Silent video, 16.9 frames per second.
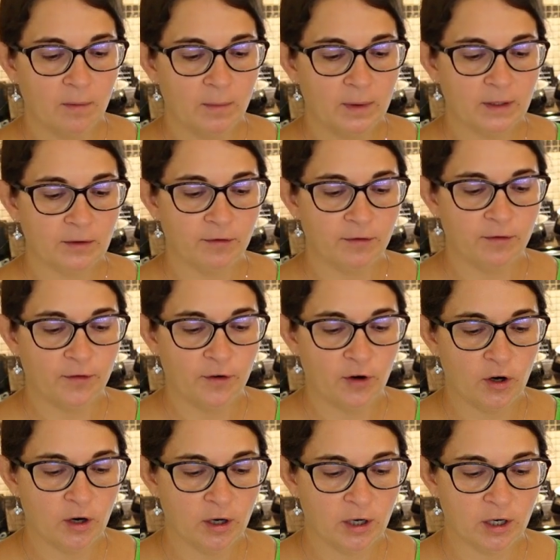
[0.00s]
with
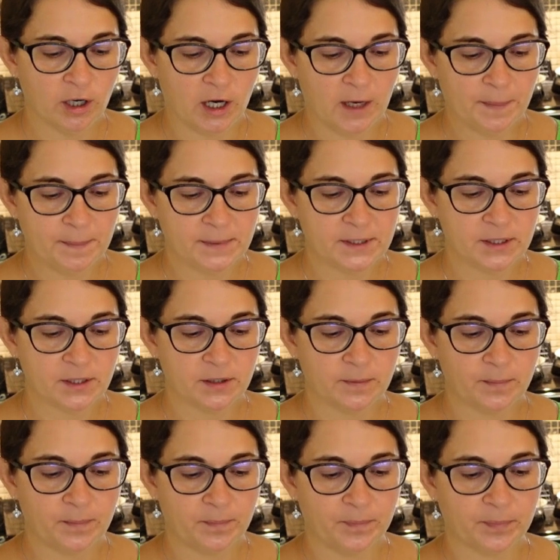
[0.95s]
4 cups
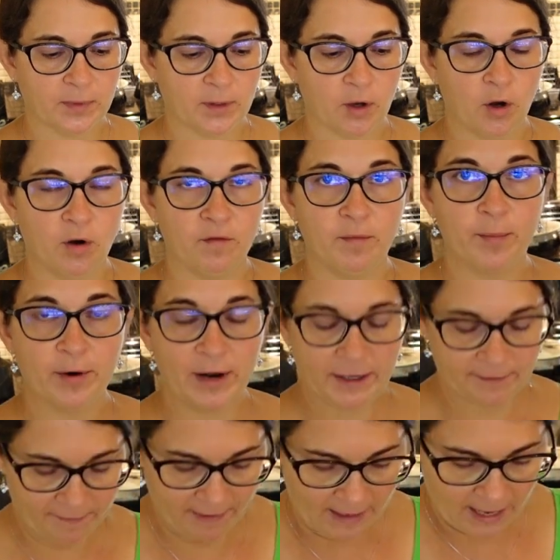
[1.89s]
of
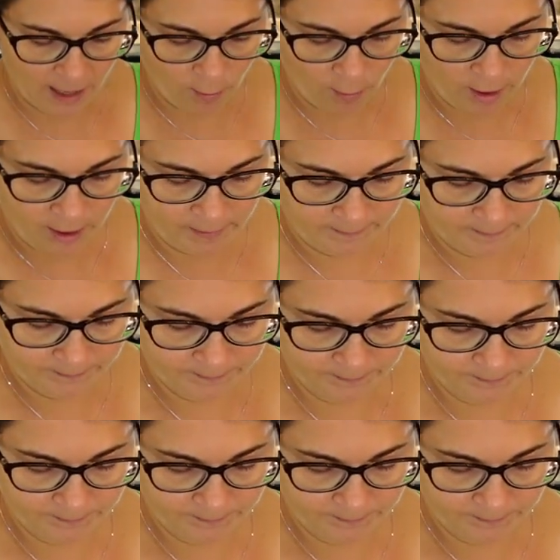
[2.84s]
bread flour